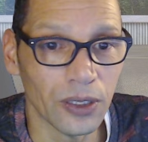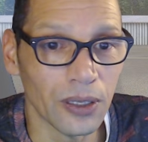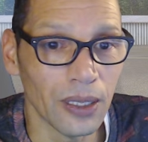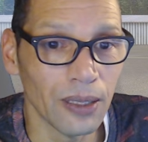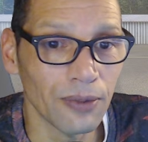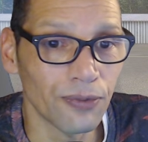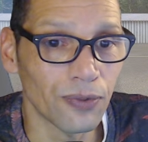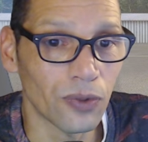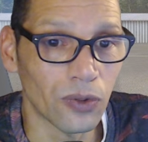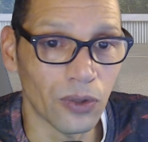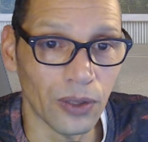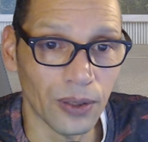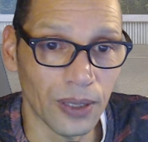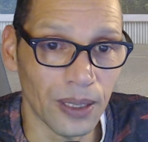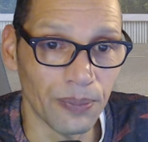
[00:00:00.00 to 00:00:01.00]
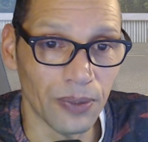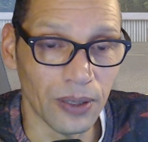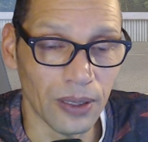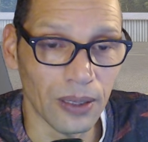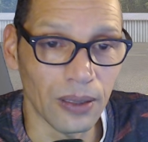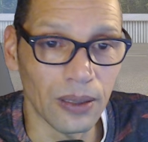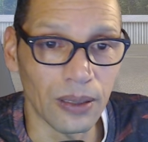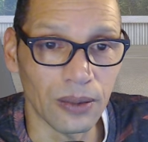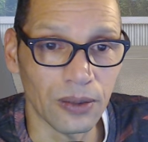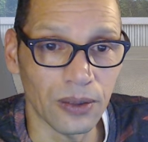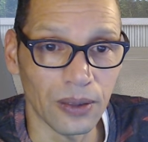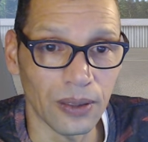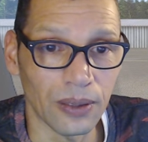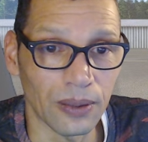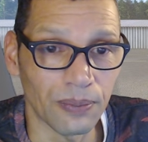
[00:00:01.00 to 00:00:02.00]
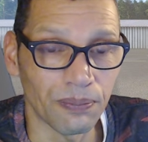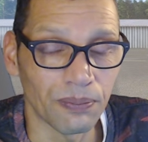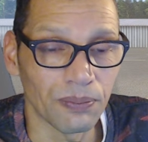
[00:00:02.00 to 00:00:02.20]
safe or keep it in this uh,